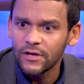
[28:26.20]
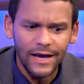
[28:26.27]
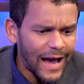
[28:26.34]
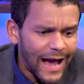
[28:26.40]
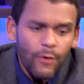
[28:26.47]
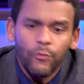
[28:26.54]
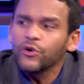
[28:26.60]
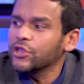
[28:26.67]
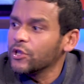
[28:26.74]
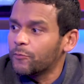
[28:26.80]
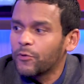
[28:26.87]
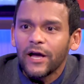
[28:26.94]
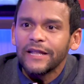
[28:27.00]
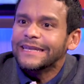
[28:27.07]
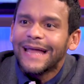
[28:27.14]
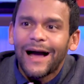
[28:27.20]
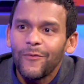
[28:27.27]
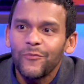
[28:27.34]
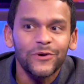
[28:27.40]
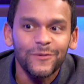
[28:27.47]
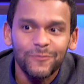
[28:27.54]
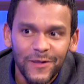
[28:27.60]
How would LeBron
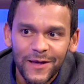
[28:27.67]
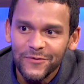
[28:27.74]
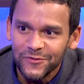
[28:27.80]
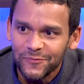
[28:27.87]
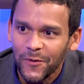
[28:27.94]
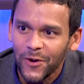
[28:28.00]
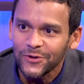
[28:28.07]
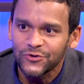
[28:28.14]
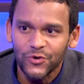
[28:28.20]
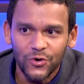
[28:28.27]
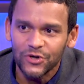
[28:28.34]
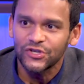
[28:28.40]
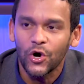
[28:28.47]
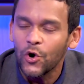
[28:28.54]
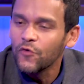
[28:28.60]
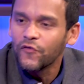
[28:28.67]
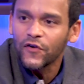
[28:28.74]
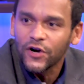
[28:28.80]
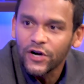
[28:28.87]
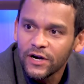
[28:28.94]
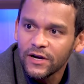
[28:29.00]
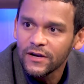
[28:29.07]
not want to play with Paul George
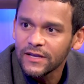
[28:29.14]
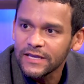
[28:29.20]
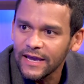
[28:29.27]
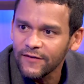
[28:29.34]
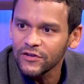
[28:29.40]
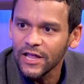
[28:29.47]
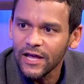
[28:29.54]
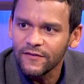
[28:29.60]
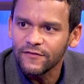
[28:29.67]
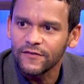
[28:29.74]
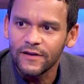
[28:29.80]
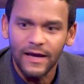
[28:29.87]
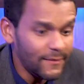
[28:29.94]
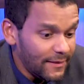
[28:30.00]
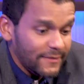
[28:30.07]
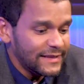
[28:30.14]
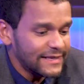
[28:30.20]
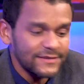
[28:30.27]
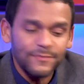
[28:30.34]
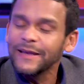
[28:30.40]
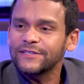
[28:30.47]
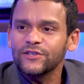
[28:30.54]
over Kevin Love. I
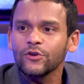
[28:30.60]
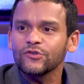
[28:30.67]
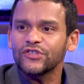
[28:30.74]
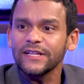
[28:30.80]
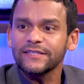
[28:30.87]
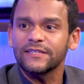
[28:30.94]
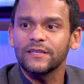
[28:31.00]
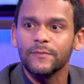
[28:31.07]
mean, well, no you're in a